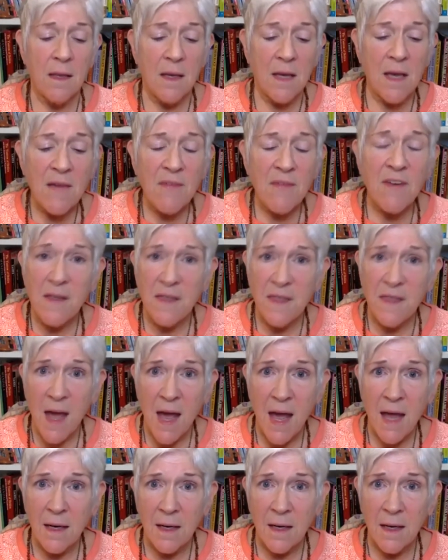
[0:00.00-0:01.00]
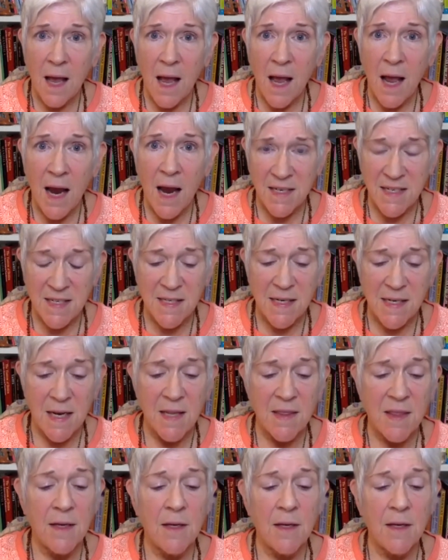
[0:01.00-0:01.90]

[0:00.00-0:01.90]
even at that high state,